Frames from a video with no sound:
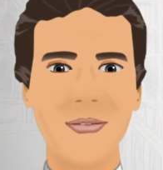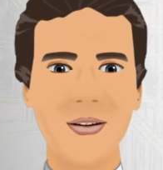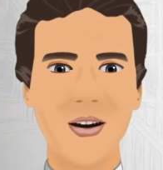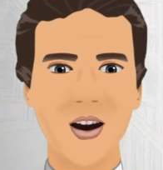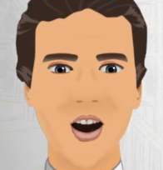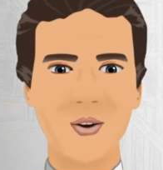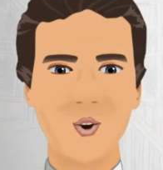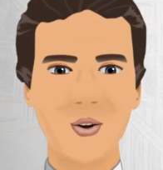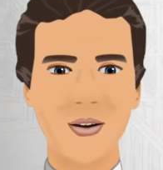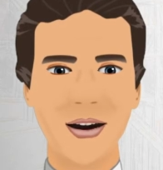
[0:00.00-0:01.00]
Manila
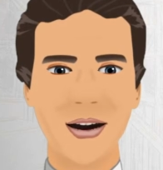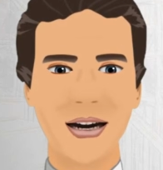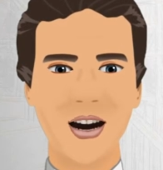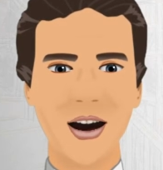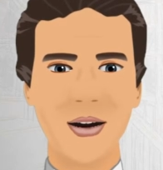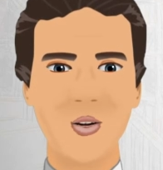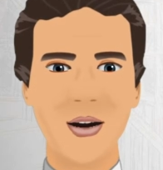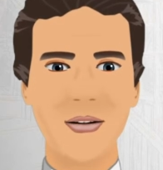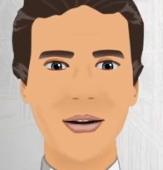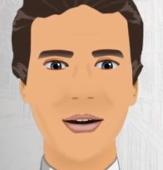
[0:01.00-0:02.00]
has many
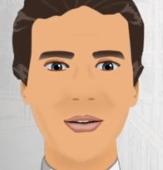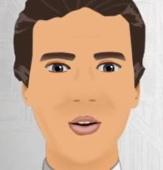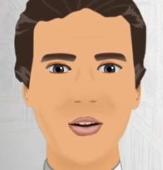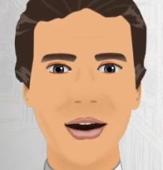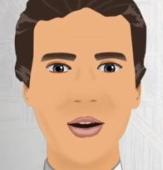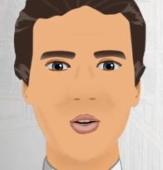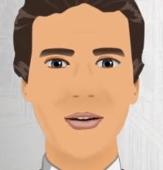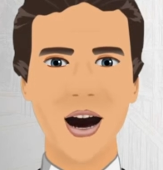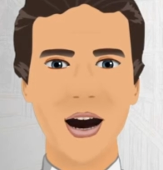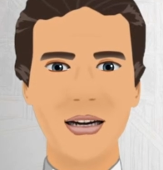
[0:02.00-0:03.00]
scientific and
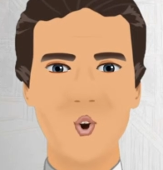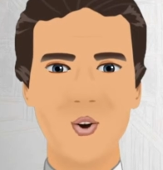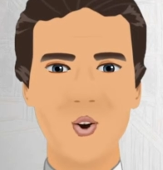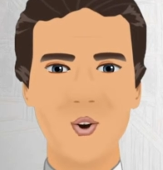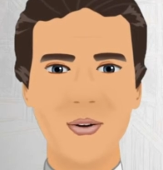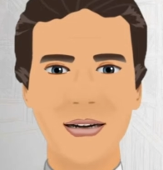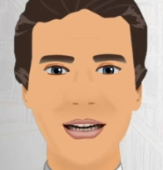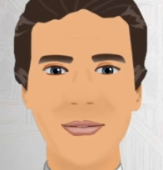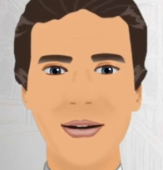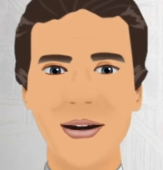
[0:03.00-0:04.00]
educational
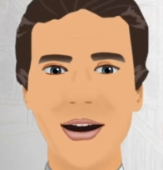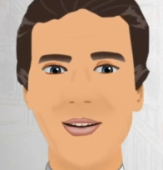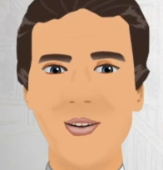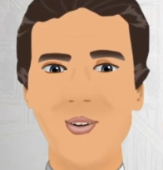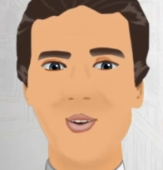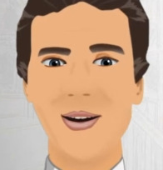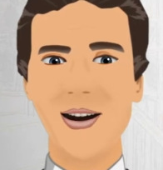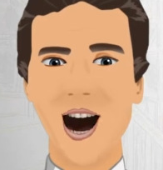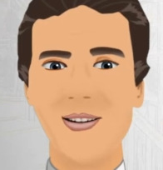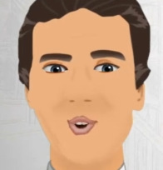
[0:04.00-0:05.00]
institutions, numerous
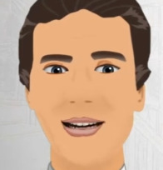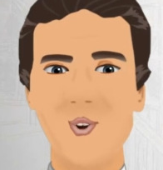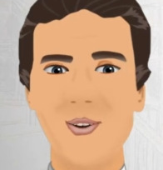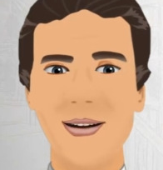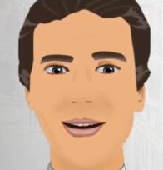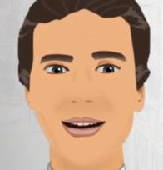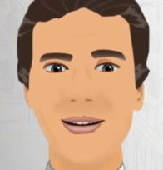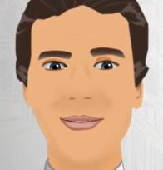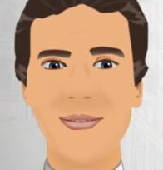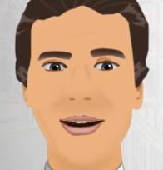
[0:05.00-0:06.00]
sport facilities,